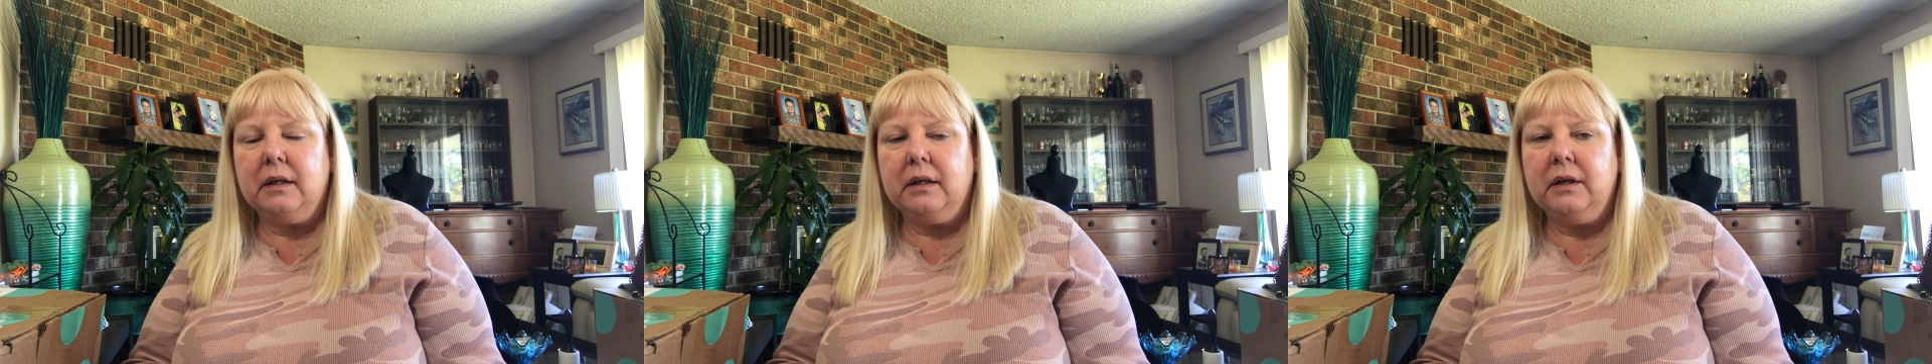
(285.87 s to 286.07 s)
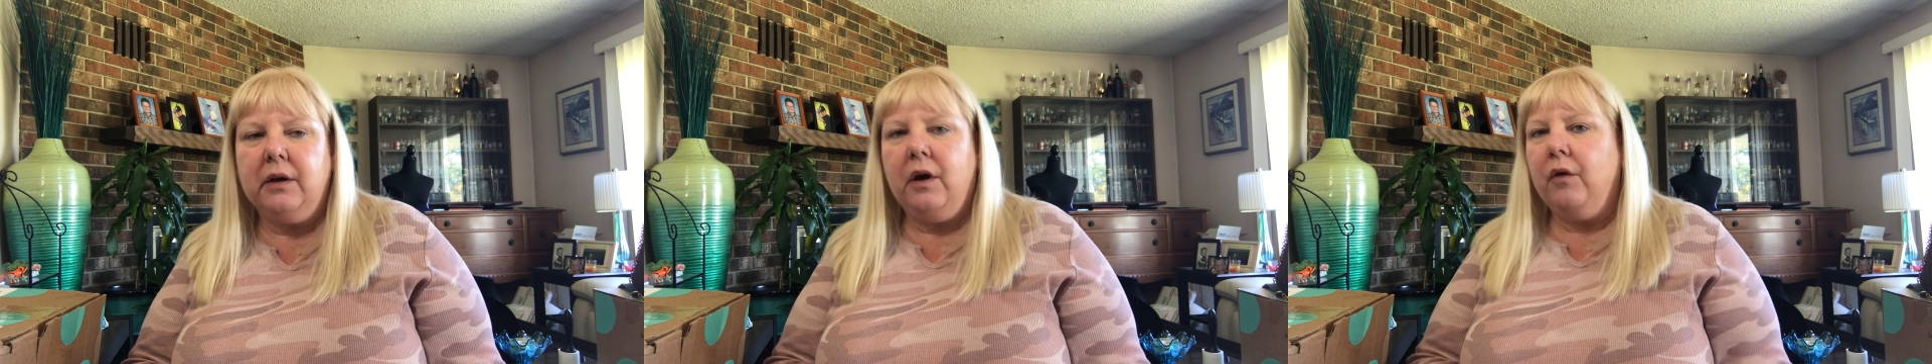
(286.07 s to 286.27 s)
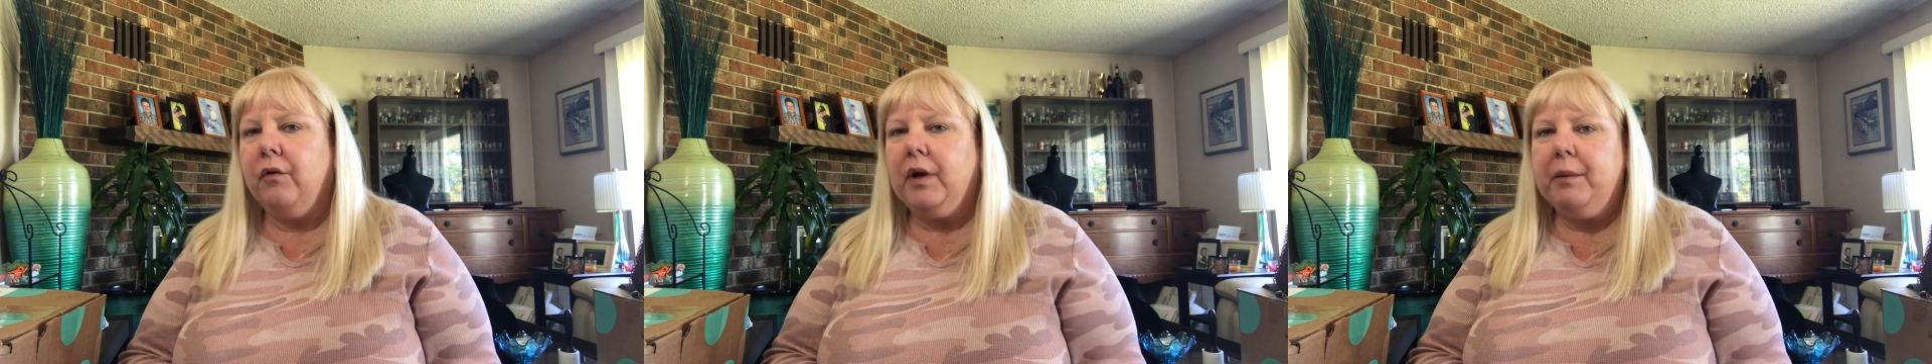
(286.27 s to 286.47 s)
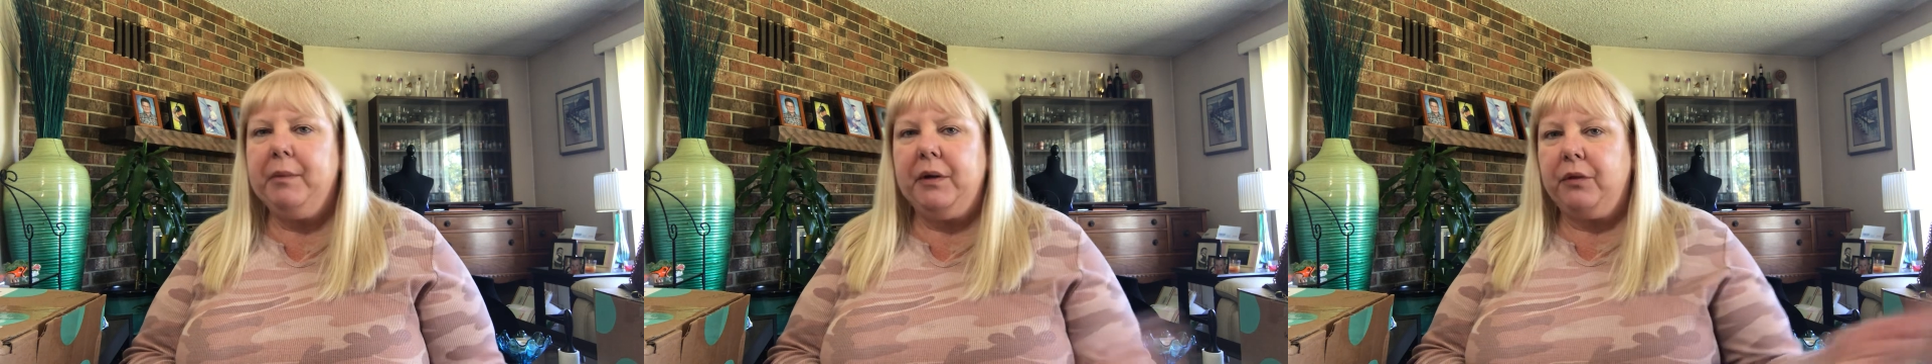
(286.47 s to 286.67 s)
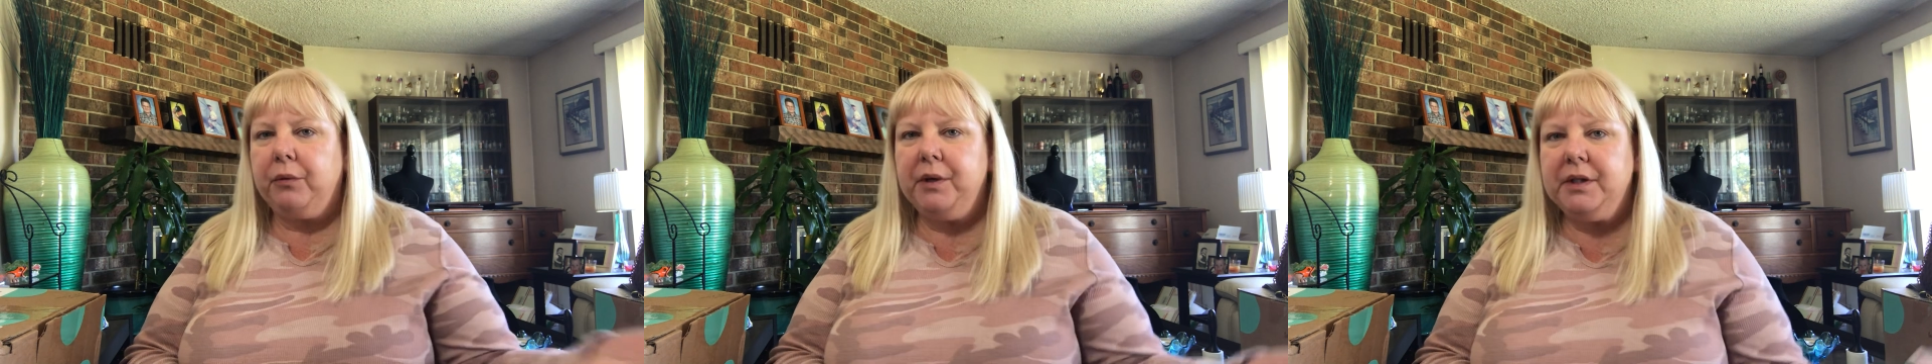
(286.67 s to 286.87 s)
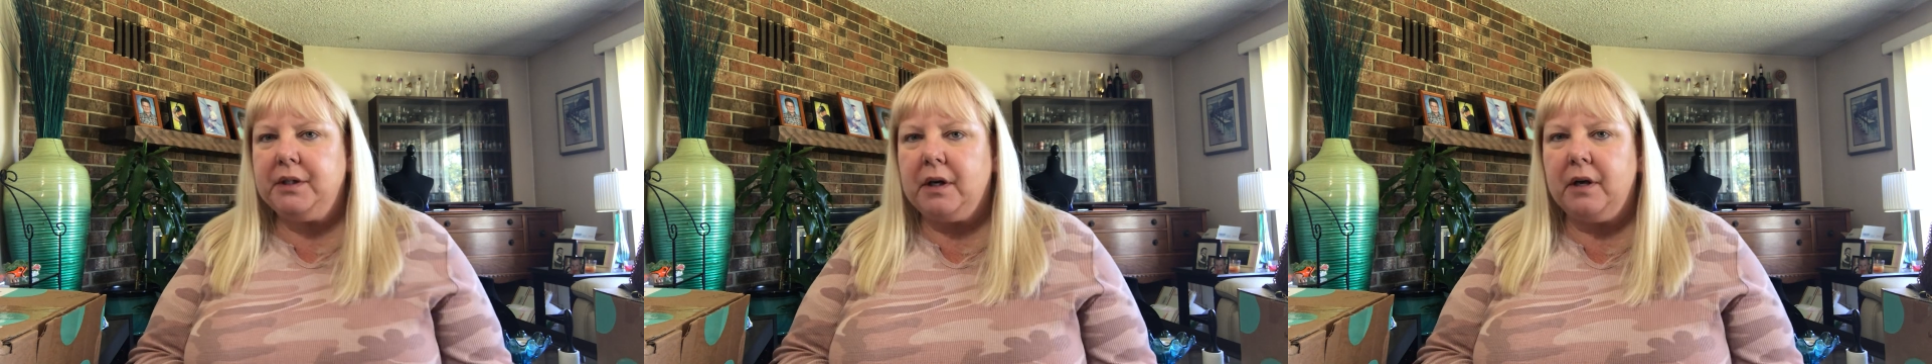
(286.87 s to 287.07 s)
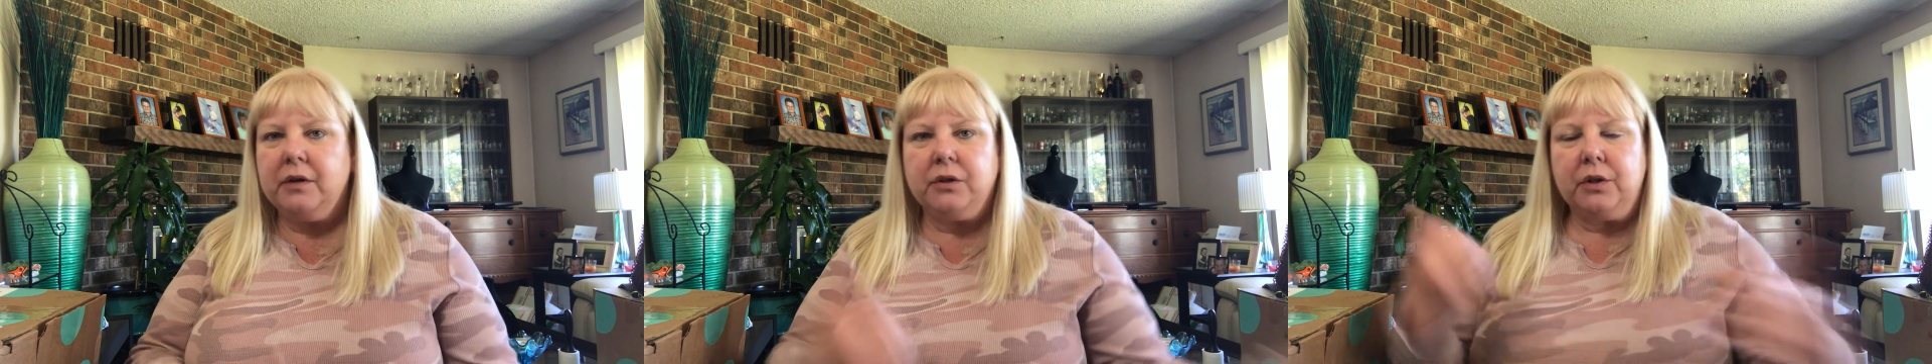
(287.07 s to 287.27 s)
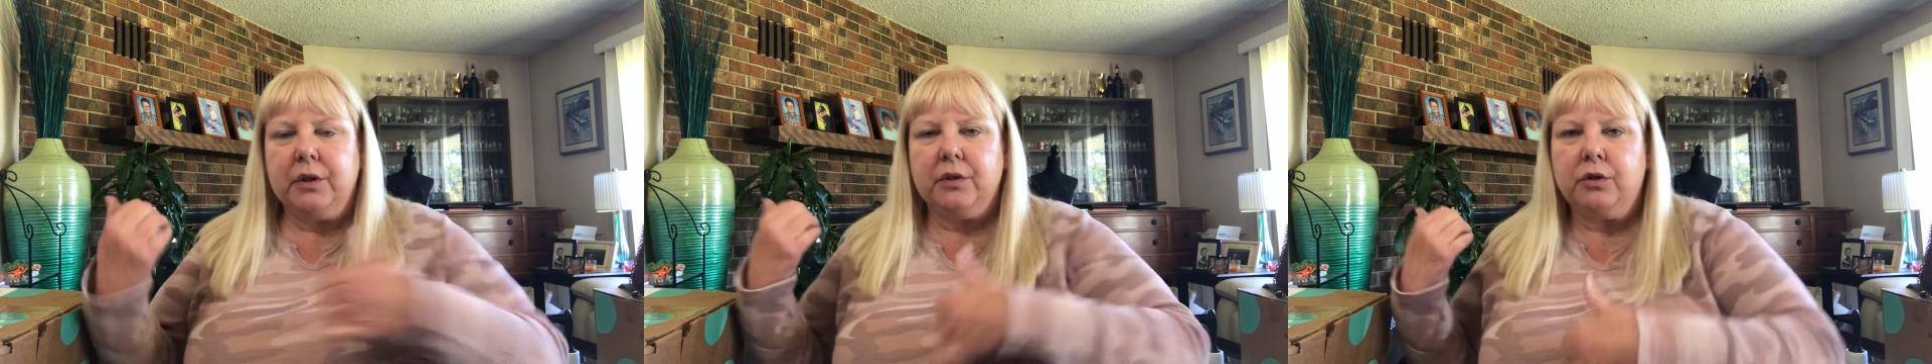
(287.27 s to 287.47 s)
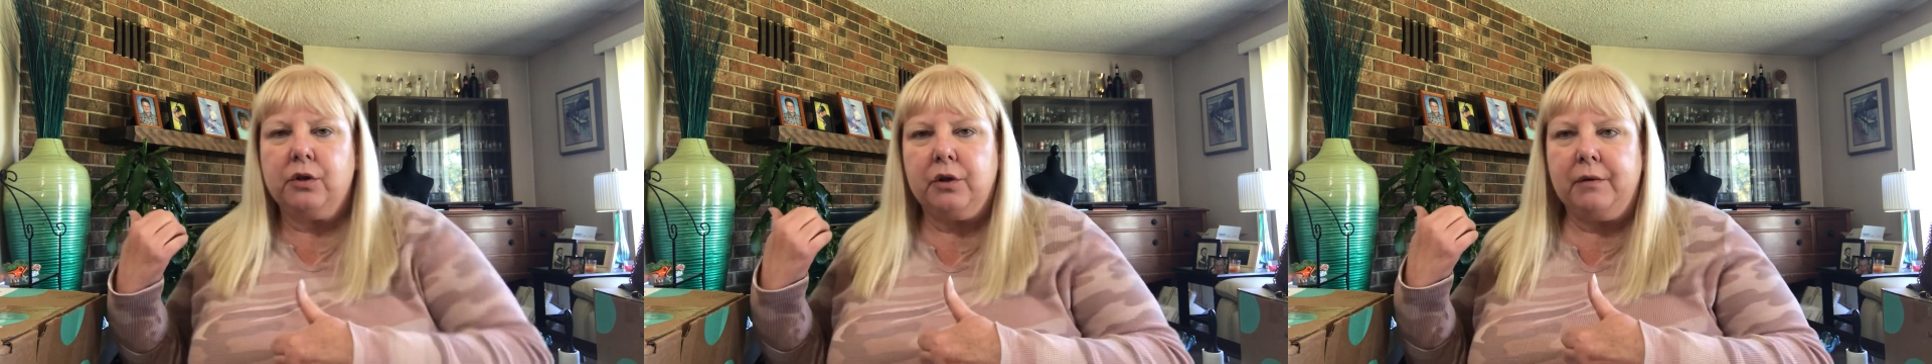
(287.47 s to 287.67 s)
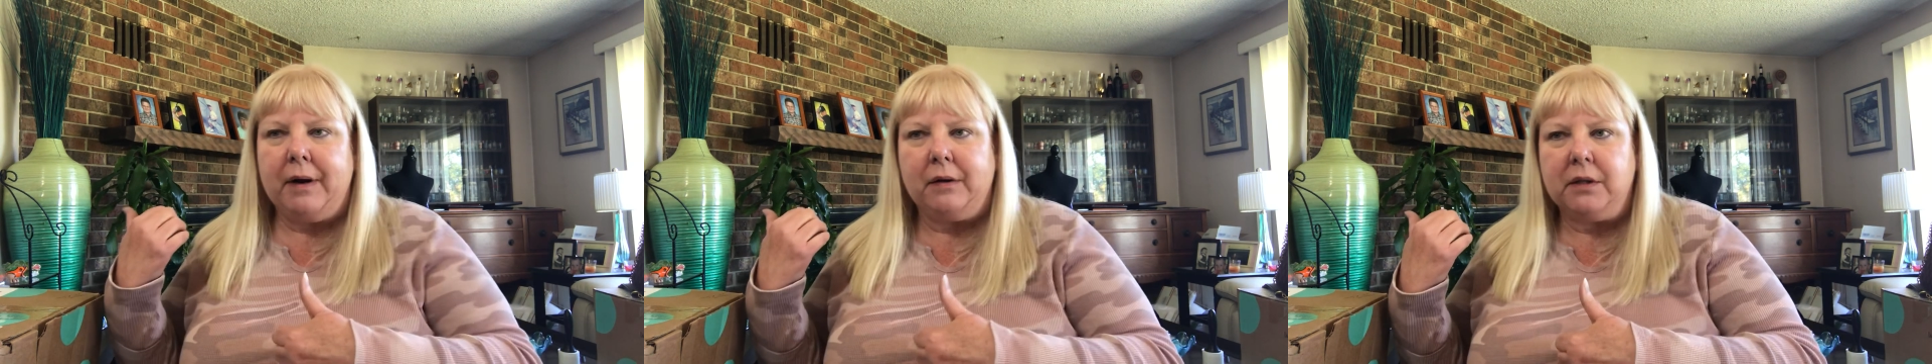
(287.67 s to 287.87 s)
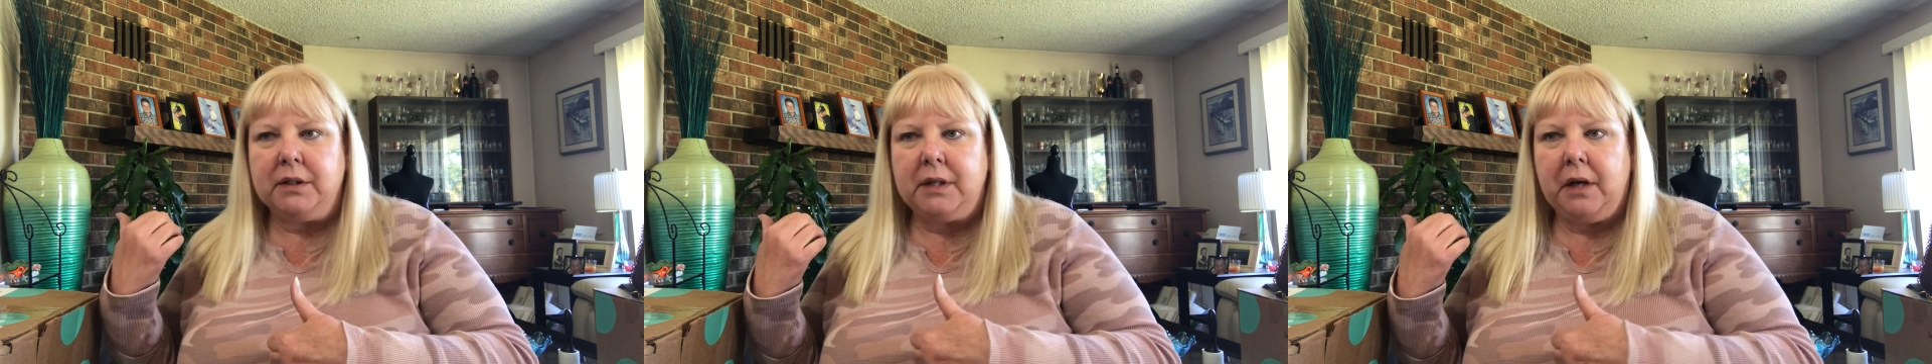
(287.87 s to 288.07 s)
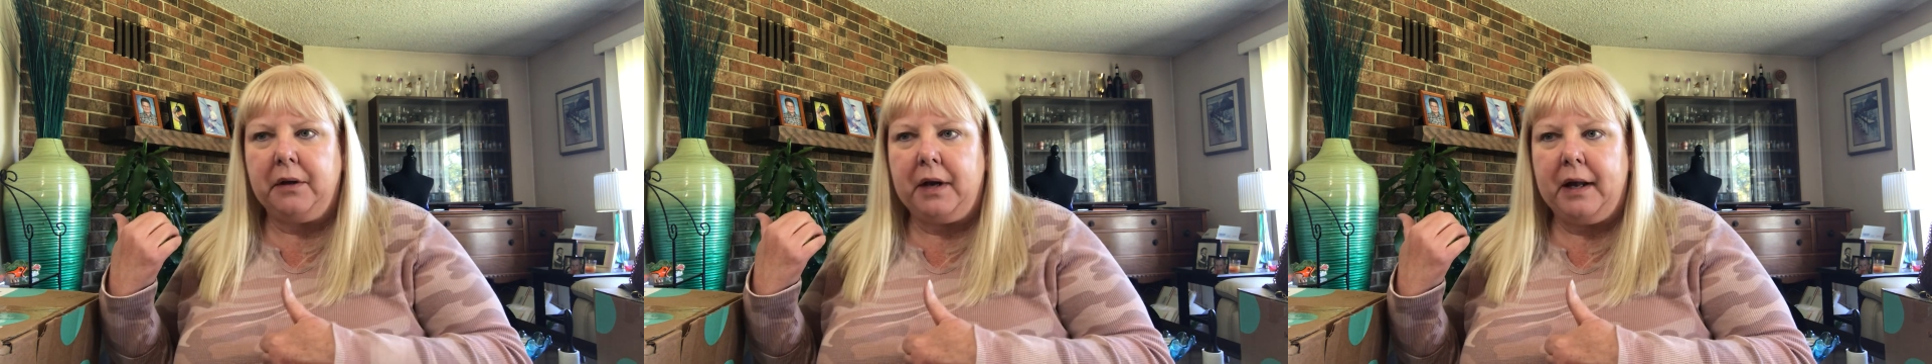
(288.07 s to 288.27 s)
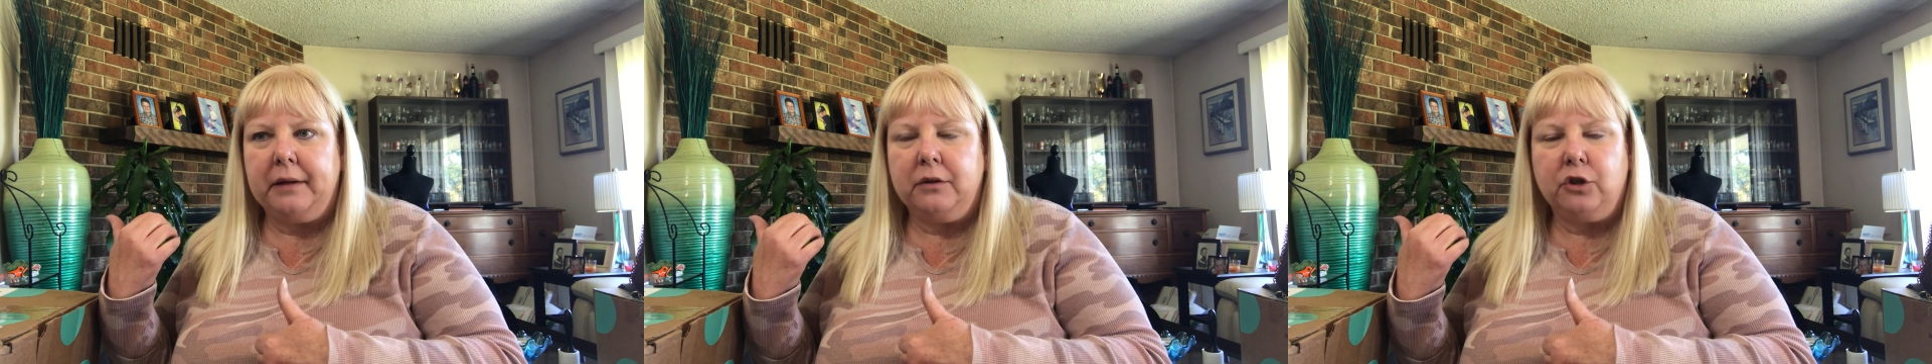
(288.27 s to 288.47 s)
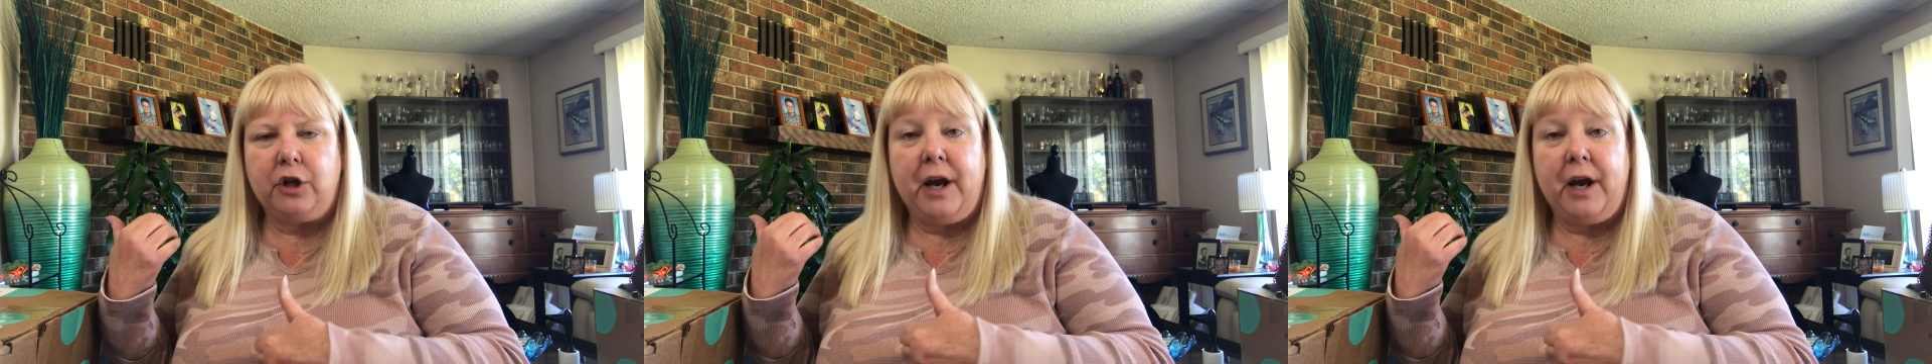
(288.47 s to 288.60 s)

you know, give me three stars and then turn around and sell it on,